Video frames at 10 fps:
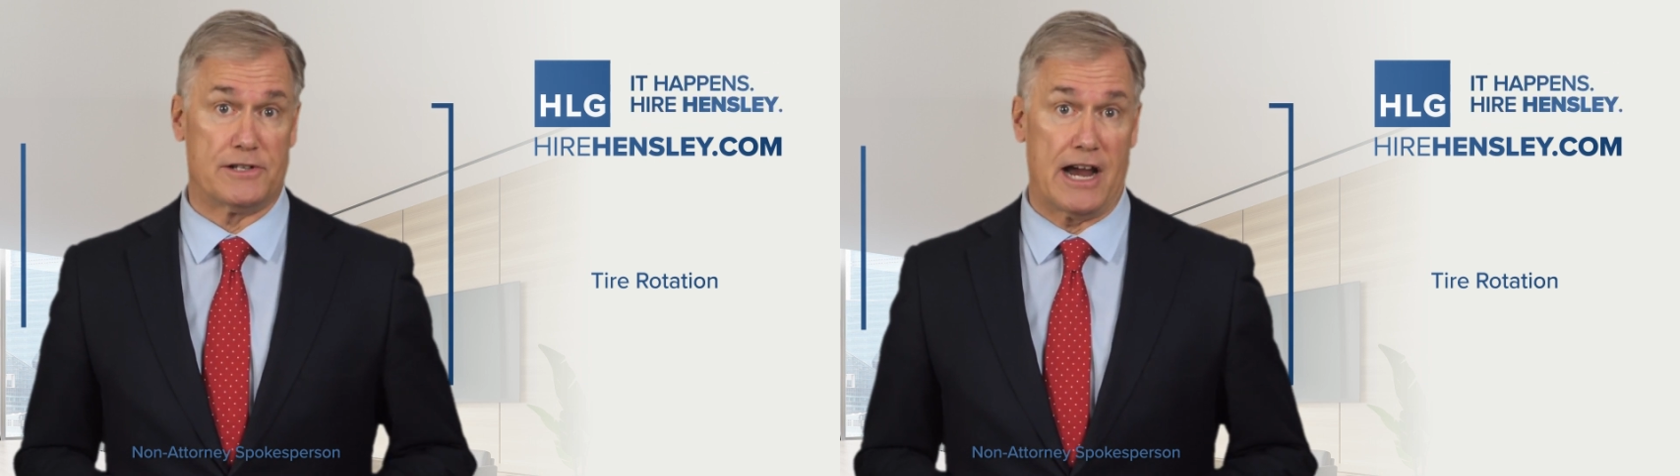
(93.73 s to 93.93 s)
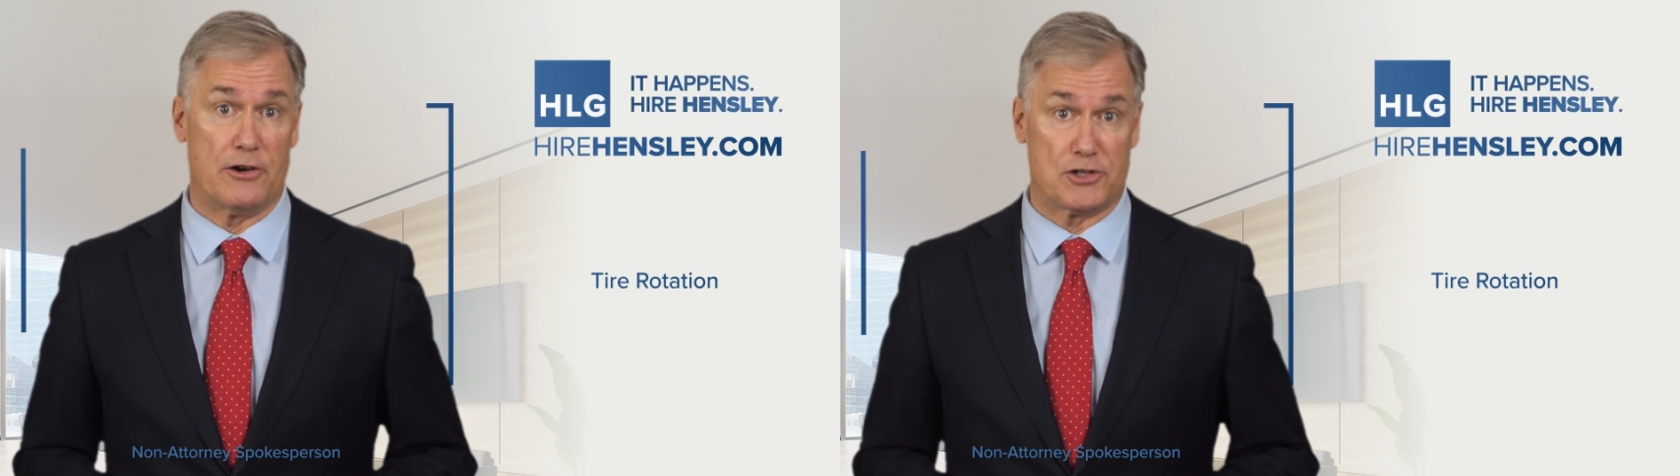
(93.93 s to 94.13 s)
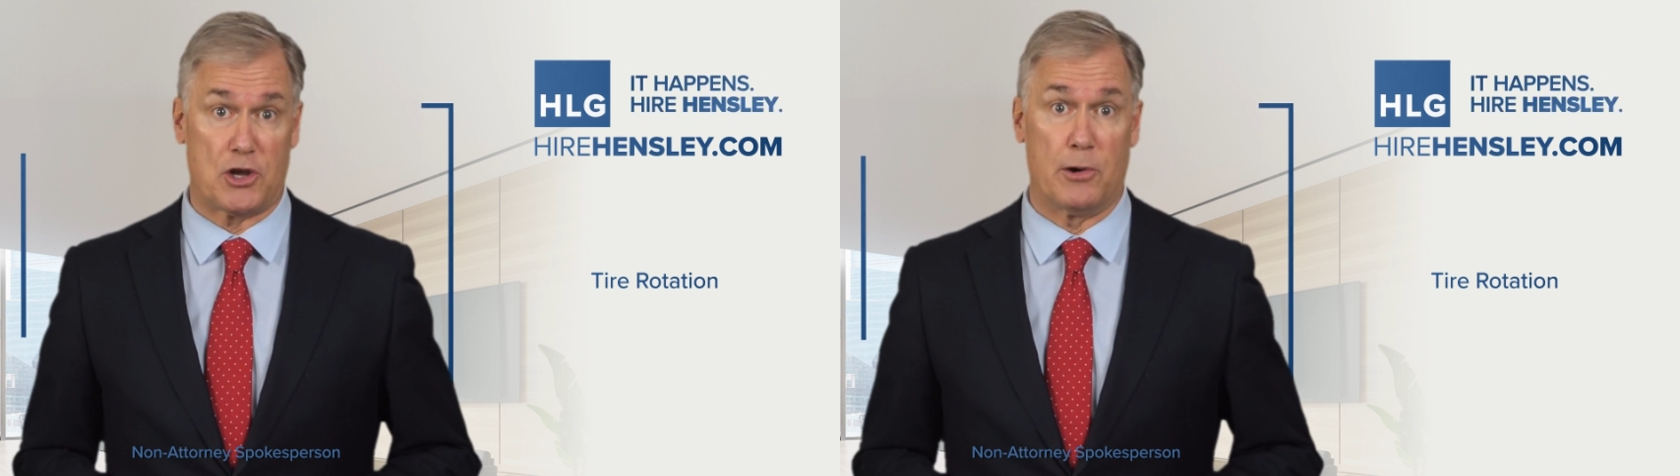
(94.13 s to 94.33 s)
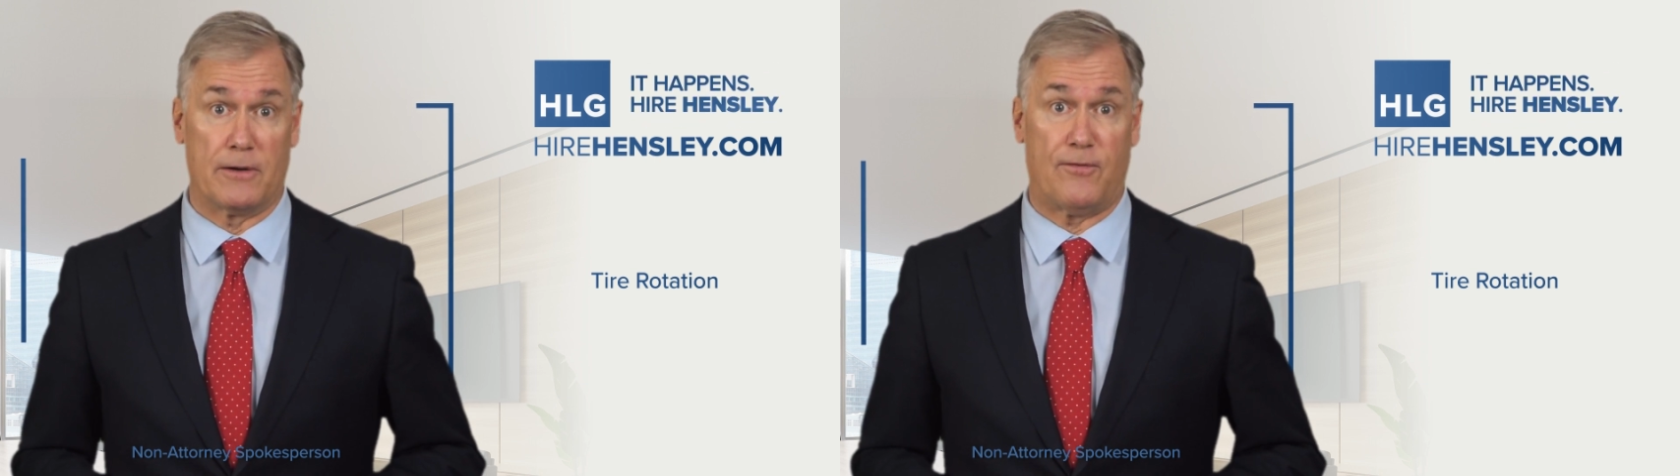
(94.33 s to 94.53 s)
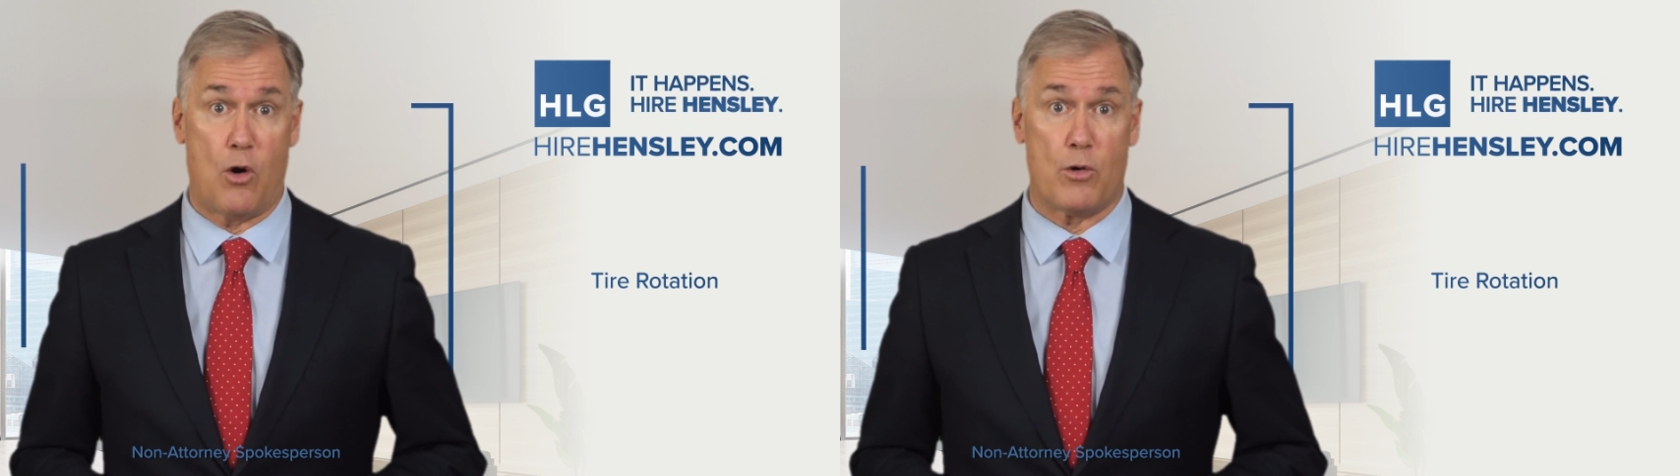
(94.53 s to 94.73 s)
your tires
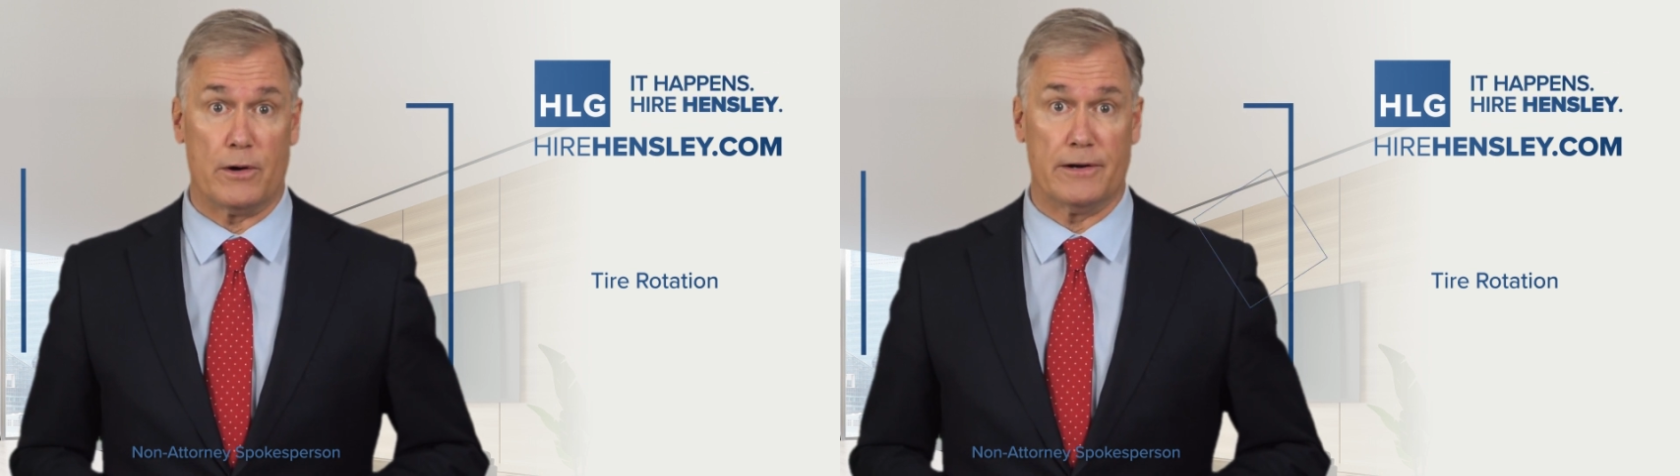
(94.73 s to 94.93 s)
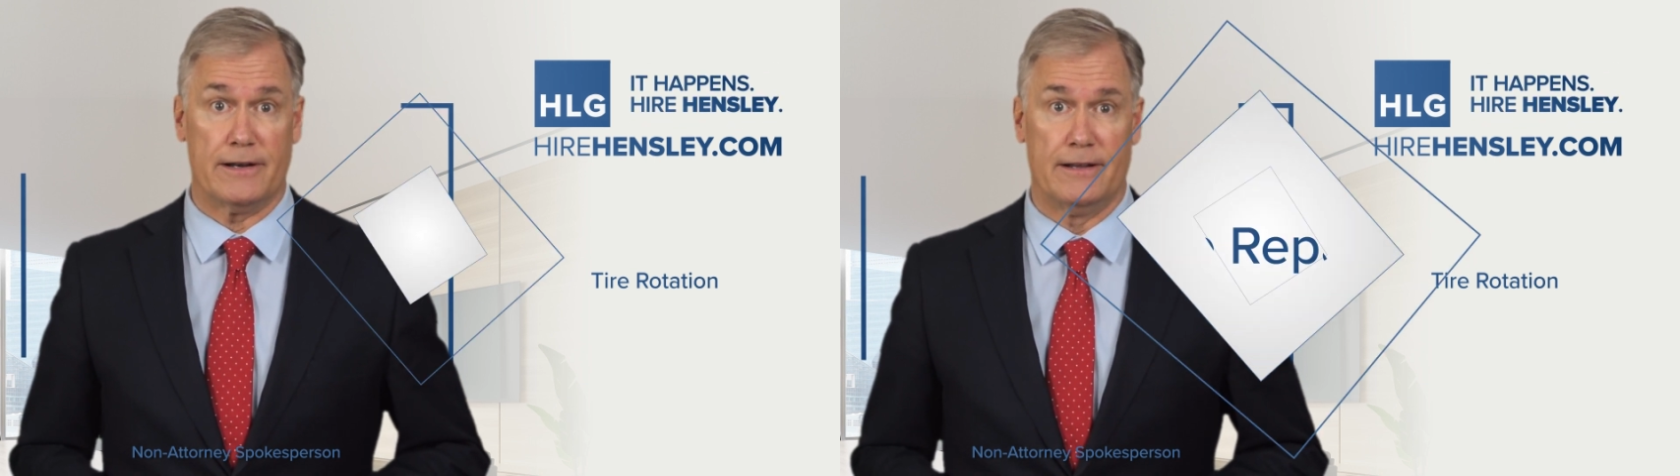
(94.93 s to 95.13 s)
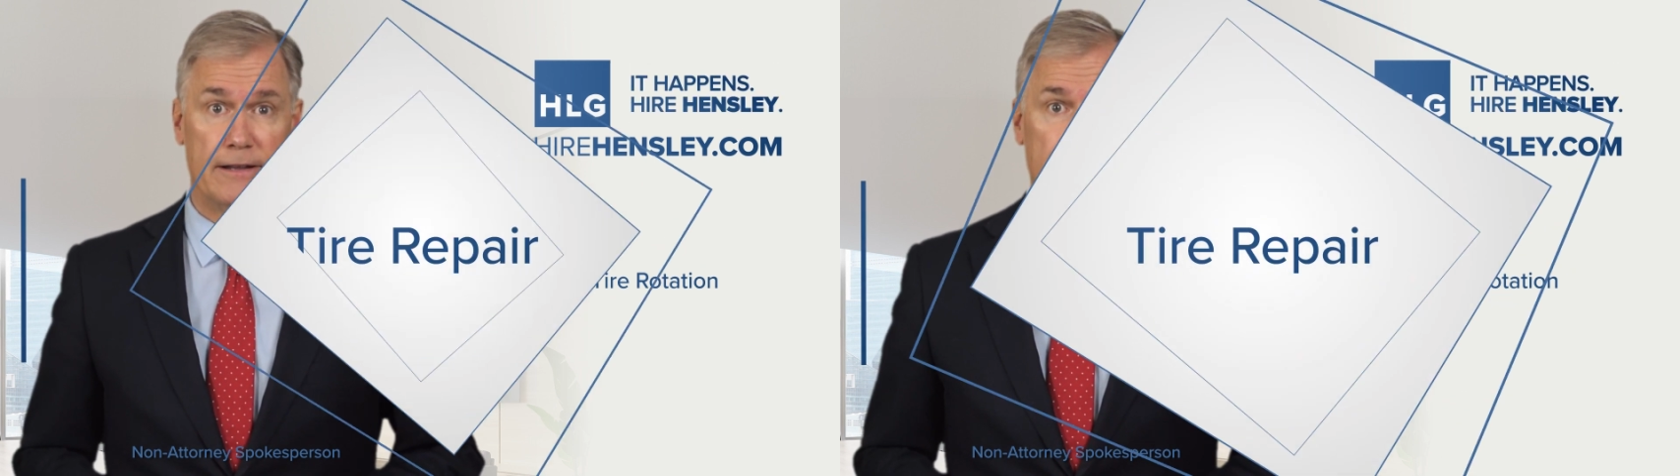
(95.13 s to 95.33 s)
going forward.